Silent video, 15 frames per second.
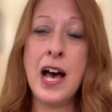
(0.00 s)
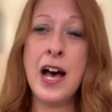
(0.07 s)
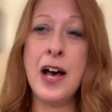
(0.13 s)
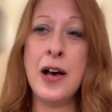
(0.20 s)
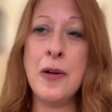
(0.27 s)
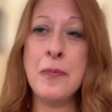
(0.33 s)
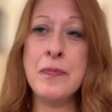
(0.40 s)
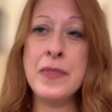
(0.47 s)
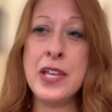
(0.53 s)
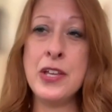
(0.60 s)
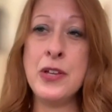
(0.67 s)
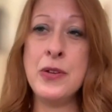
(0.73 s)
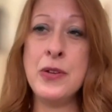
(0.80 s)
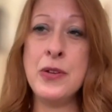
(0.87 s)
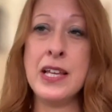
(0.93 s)
um,
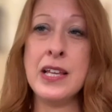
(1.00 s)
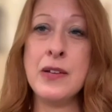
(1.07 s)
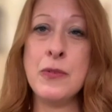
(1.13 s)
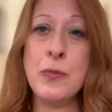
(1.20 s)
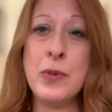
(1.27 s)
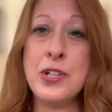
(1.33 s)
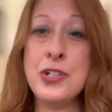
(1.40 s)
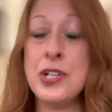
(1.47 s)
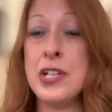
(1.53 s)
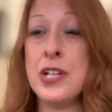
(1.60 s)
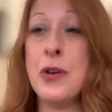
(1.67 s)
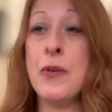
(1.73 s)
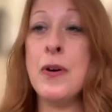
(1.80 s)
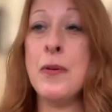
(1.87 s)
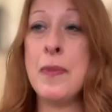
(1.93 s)
that you think we should
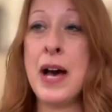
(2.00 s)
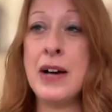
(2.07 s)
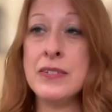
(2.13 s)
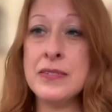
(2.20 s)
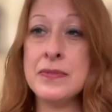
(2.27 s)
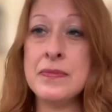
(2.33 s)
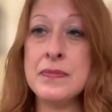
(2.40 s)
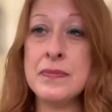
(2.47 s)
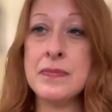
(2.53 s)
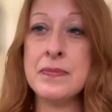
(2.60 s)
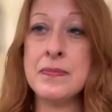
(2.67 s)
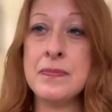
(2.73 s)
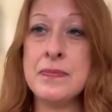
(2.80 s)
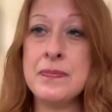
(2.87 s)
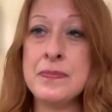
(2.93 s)
know about.
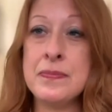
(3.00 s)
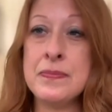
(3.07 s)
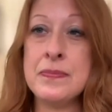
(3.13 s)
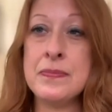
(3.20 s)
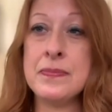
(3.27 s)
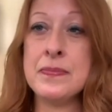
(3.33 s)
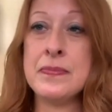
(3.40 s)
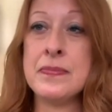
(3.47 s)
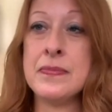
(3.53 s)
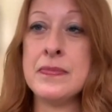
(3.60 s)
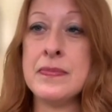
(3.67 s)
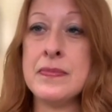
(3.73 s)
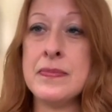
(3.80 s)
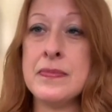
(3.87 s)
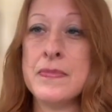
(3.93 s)
Yeah,
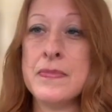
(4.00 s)
I